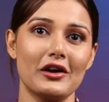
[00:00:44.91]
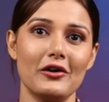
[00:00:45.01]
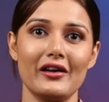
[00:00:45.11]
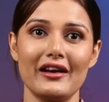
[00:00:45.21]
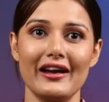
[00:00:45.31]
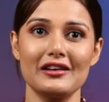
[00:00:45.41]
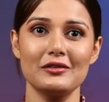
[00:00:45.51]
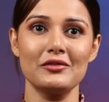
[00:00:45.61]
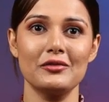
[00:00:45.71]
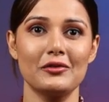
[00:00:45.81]
decor
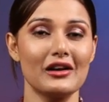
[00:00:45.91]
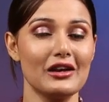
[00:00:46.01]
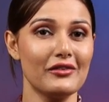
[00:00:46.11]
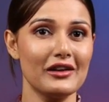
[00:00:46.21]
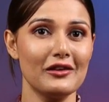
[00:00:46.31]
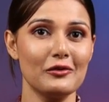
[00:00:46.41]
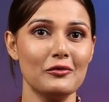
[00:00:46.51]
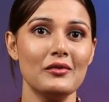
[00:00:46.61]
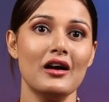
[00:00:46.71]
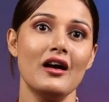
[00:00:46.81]
items for living
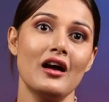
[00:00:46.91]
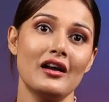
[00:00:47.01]
room,